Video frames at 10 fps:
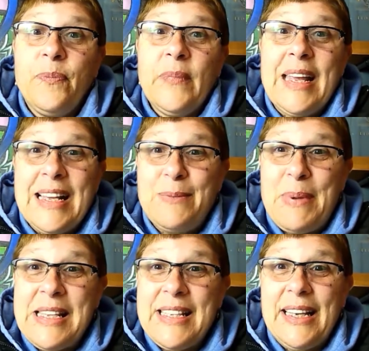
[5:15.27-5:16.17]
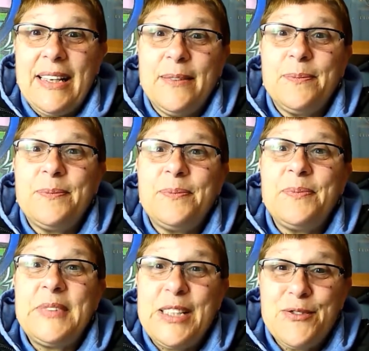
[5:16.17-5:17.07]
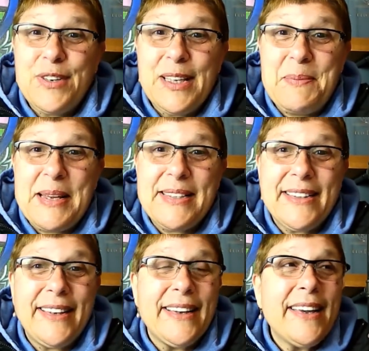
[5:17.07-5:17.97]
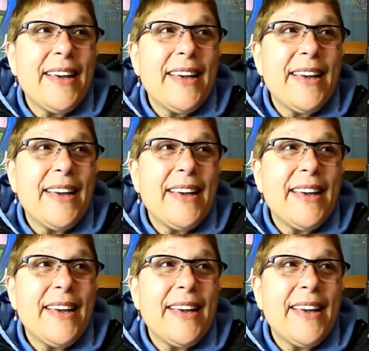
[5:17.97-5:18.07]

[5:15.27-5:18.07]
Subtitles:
He's busy. He's really busy.